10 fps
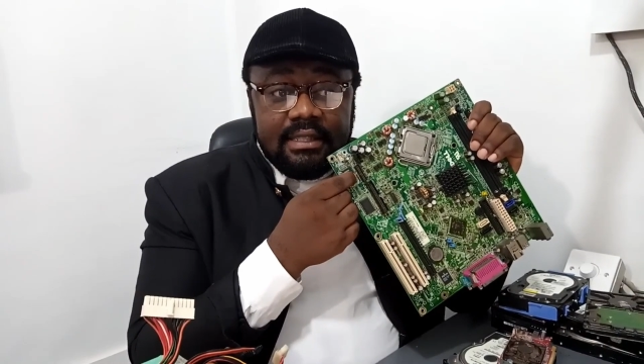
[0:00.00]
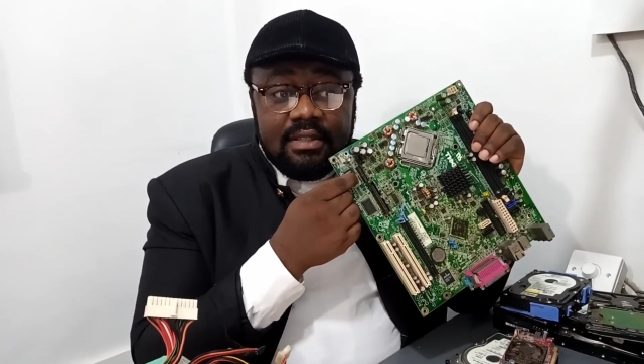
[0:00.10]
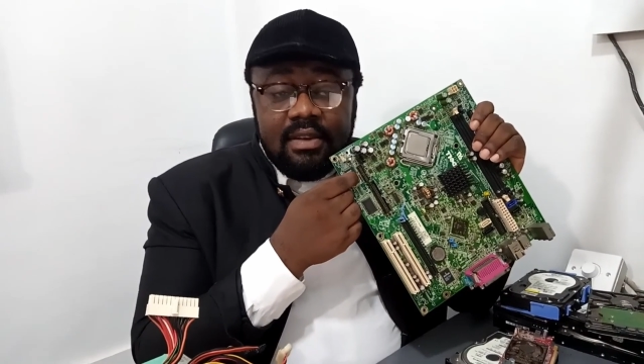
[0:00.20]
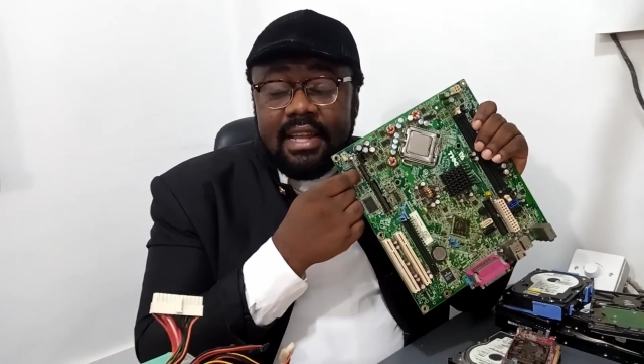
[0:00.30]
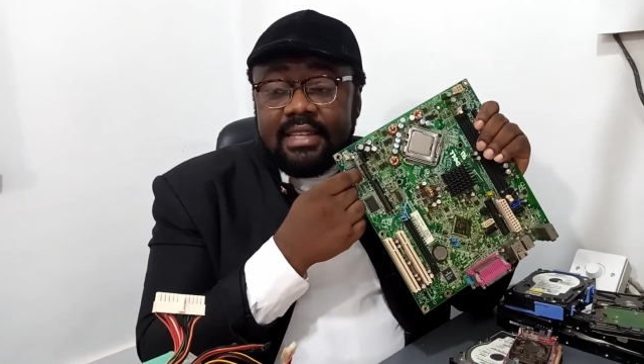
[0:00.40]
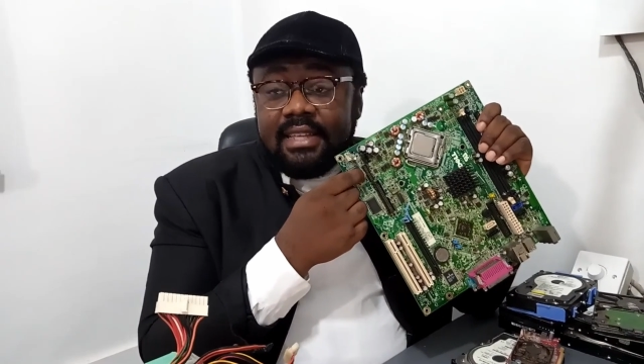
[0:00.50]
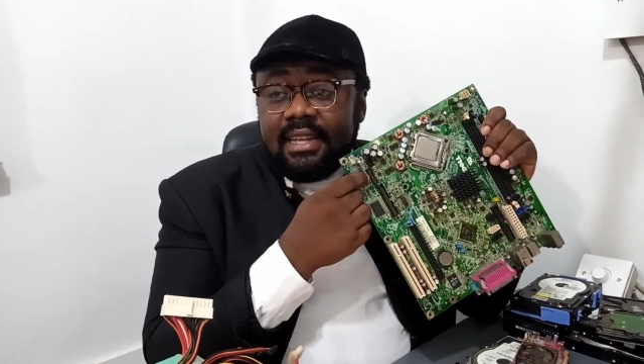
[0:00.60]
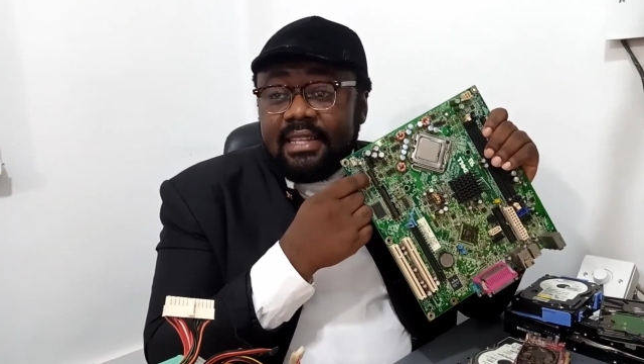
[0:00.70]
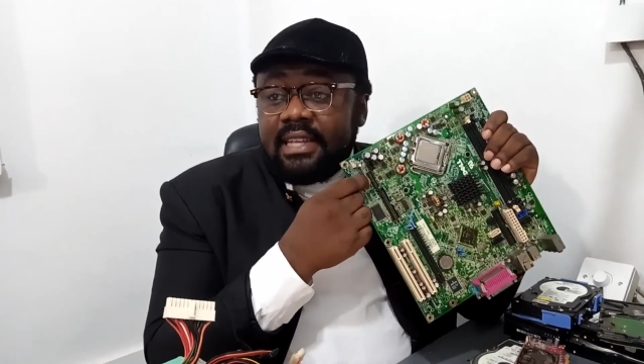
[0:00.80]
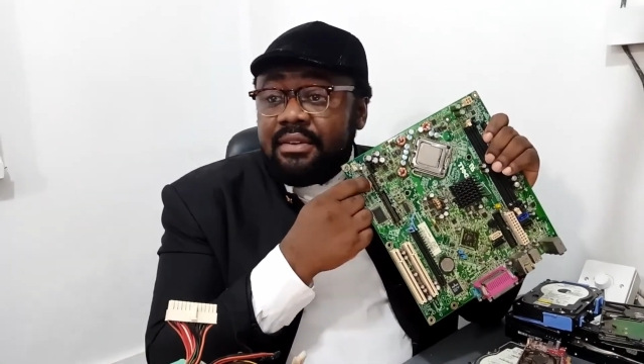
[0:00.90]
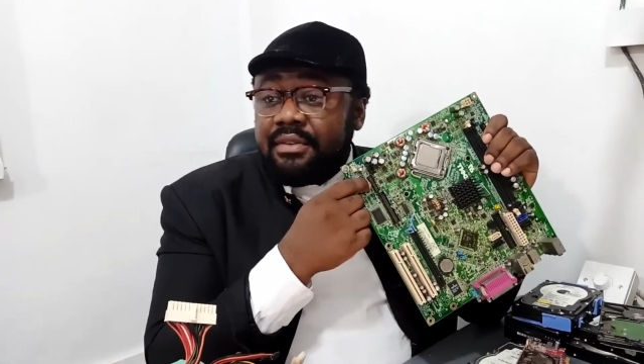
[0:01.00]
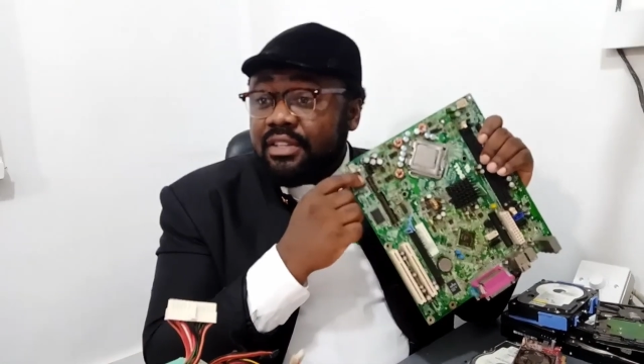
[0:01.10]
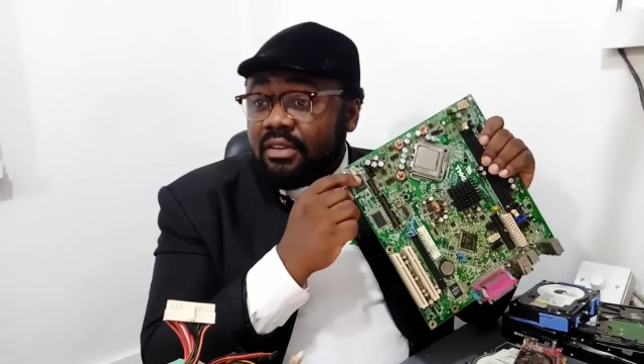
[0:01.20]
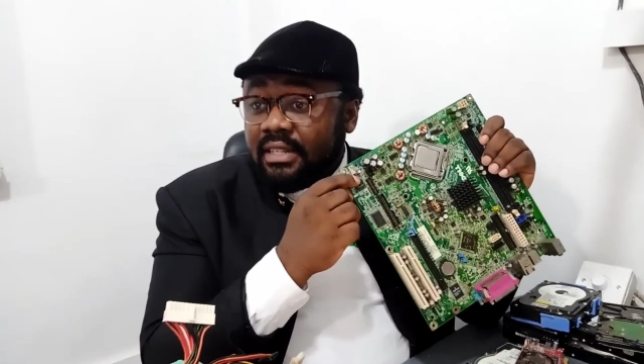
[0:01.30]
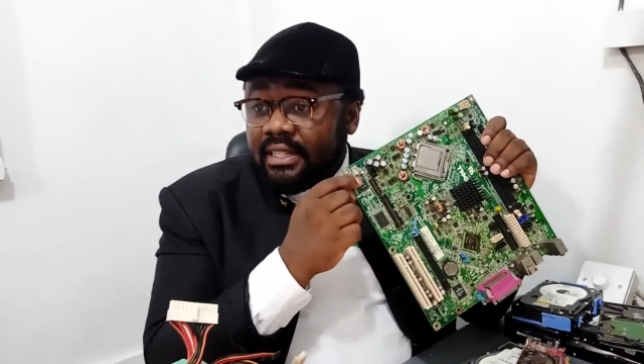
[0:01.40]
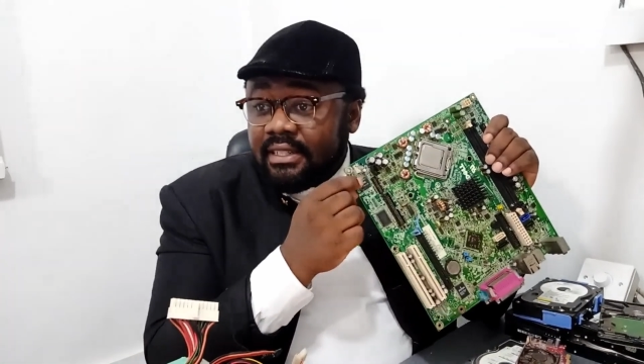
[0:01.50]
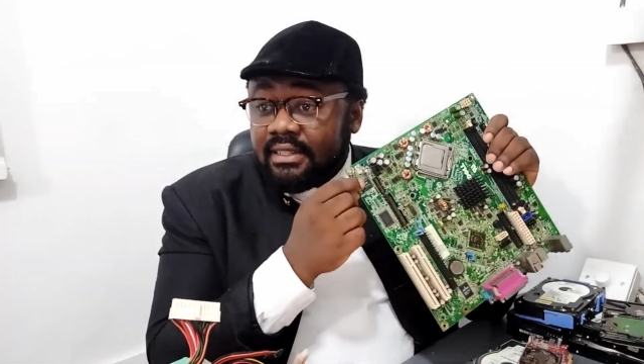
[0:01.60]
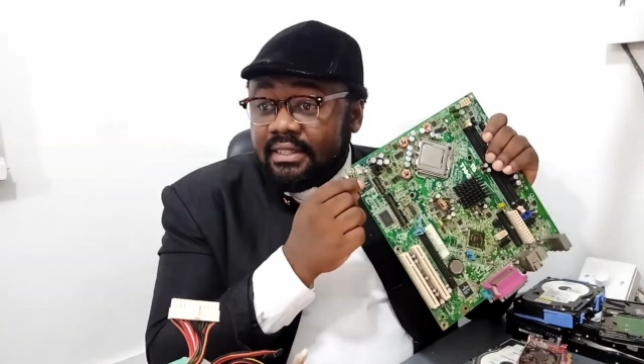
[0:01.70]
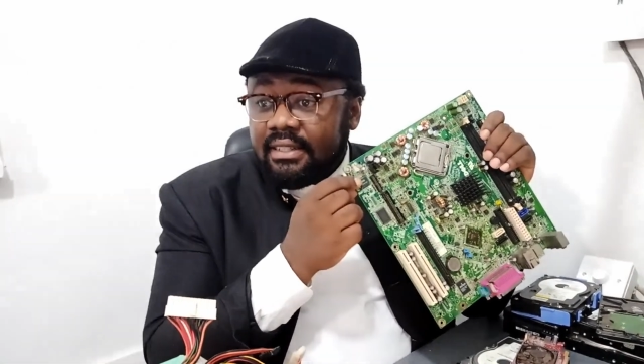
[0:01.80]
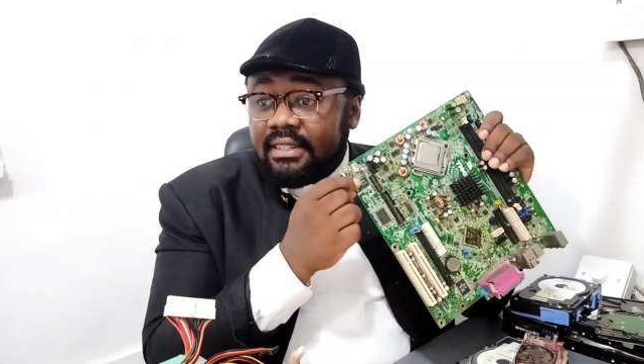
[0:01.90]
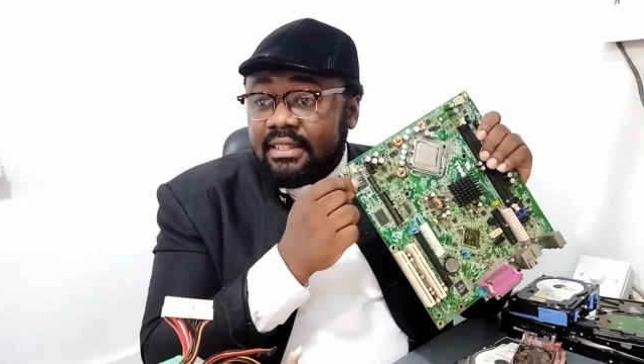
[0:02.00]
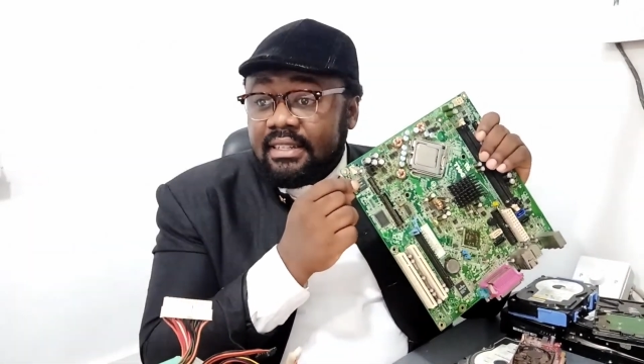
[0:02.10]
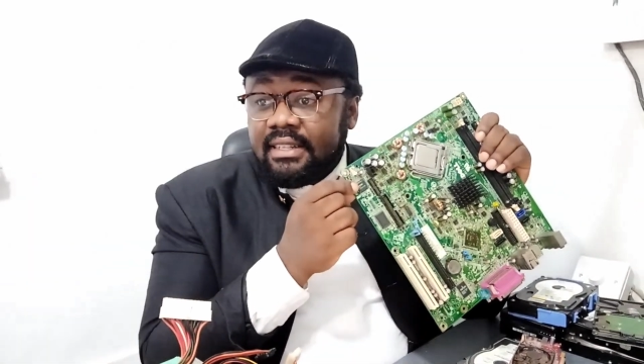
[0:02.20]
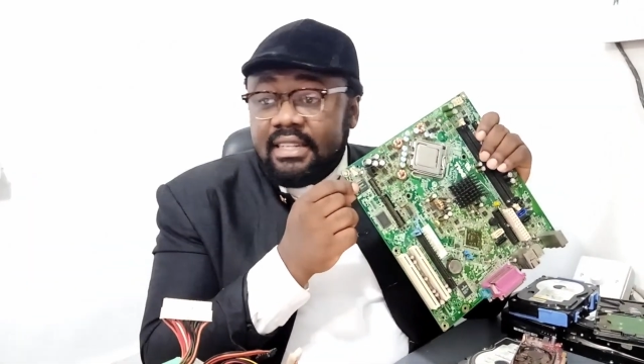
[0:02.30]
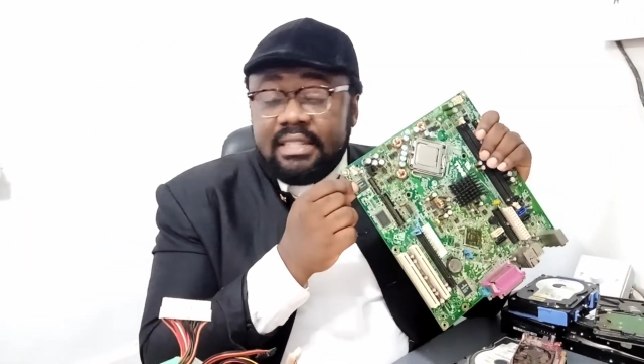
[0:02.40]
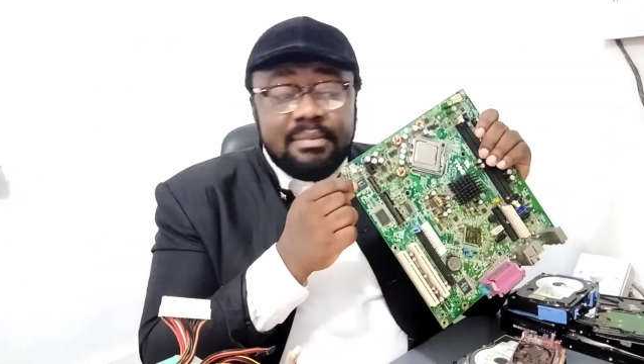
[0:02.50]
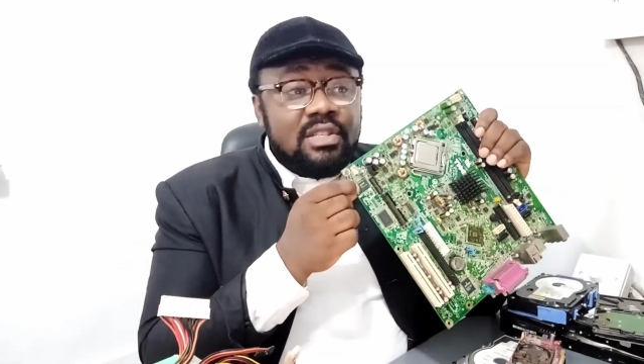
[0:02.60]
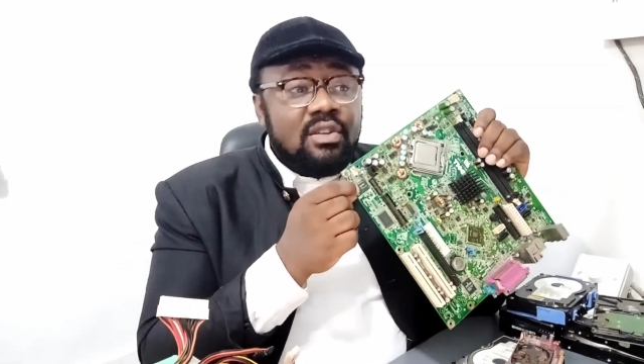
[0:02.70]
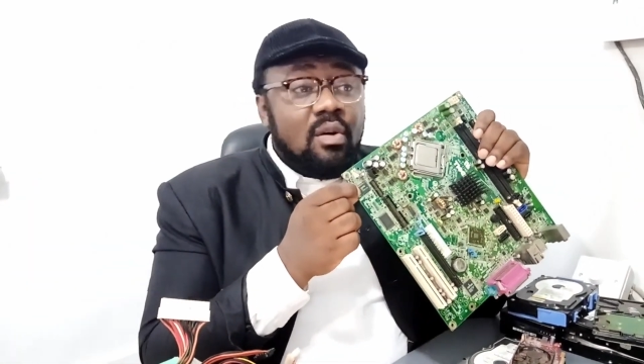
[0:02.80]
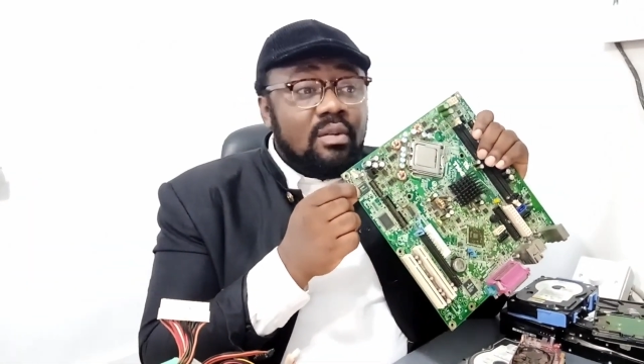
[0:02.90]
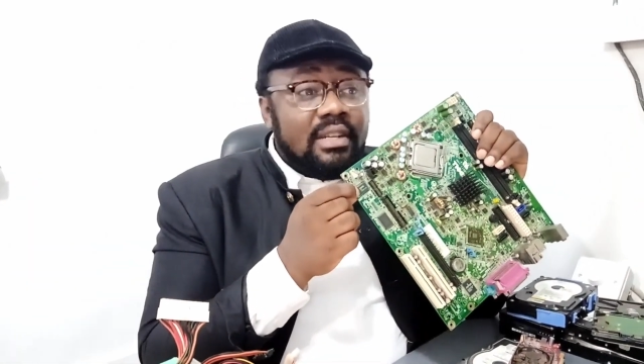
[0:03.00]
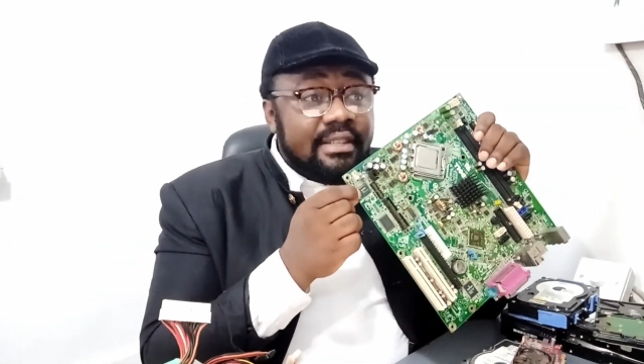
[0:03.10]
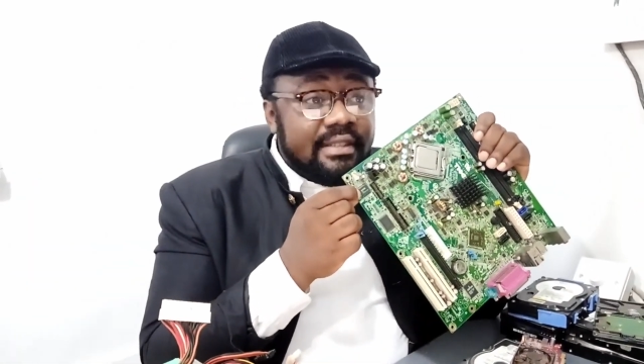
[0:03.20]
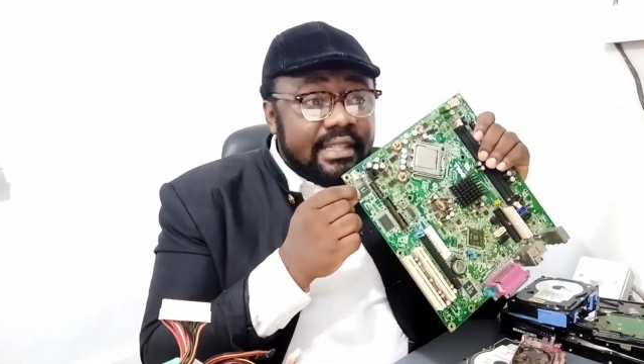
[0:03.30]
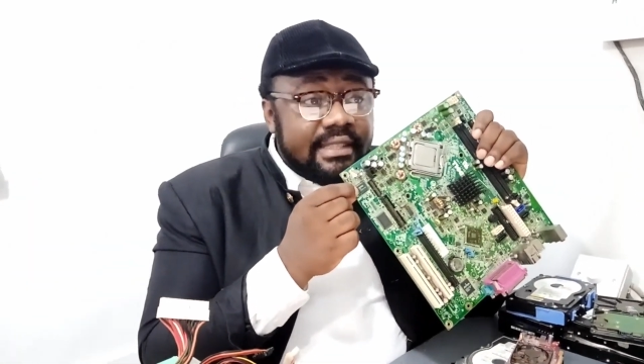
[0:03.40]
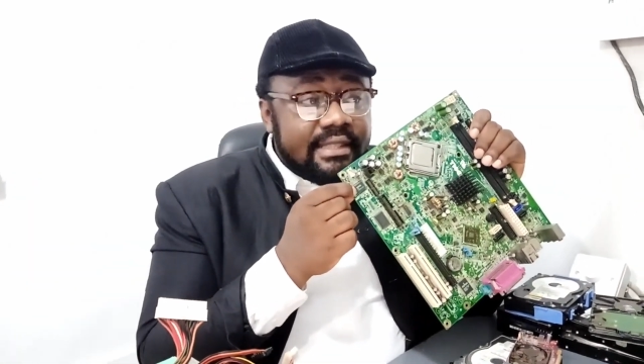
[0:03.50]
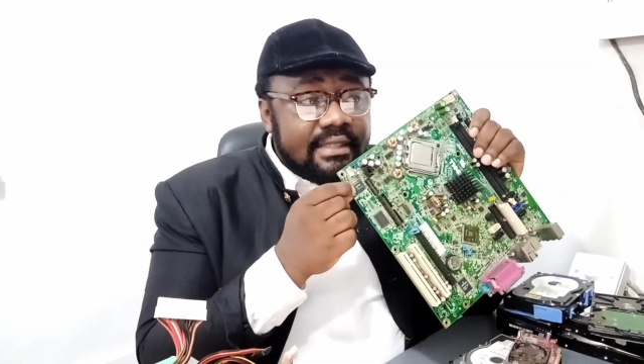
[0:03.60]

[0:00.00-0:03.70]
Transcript: Do you understand the term read-only? It means only read.